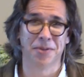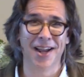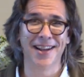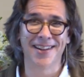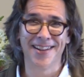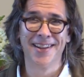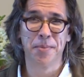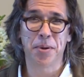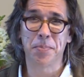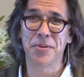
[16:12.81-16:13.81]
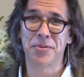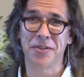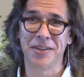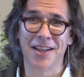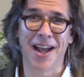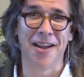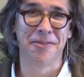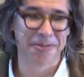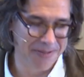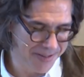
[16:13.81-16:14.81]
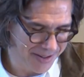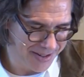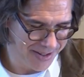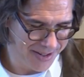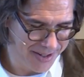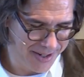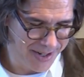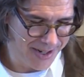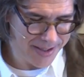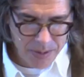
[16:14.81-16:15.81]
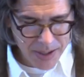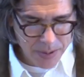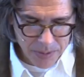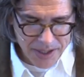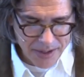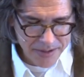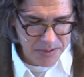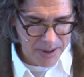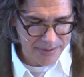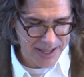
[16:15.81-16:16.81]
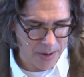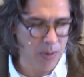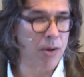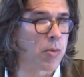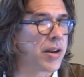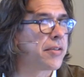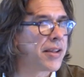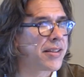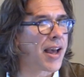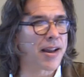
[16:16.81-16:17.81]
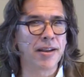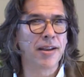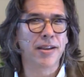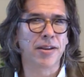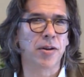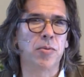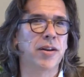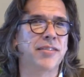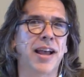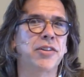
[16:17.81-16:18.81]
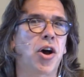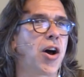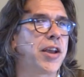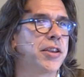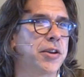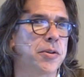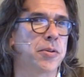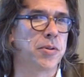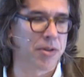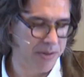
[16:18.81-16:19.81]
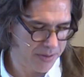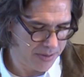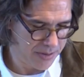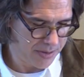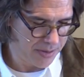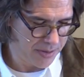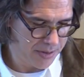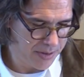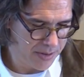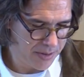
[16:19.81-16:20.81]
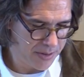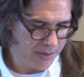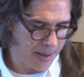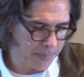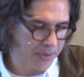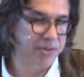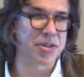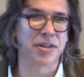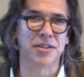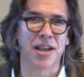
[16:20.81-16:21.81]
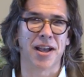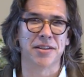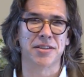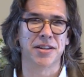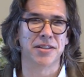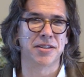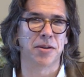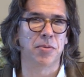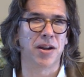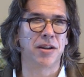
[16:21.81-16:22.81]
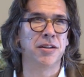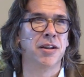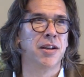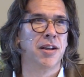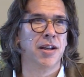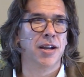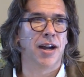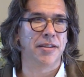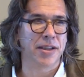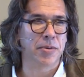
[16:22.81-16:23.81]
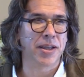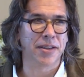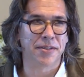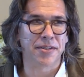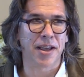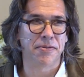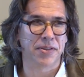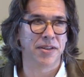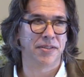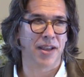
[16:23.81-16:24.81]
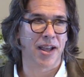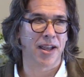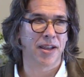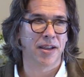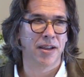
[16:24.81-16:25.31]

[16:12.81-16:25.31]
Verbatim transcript: right? Purpose Driven Life. And they were like, well, tell us about that. What, what do you think that, you know, what has that taught you? that book's success. And he said, Well, I think we can safely say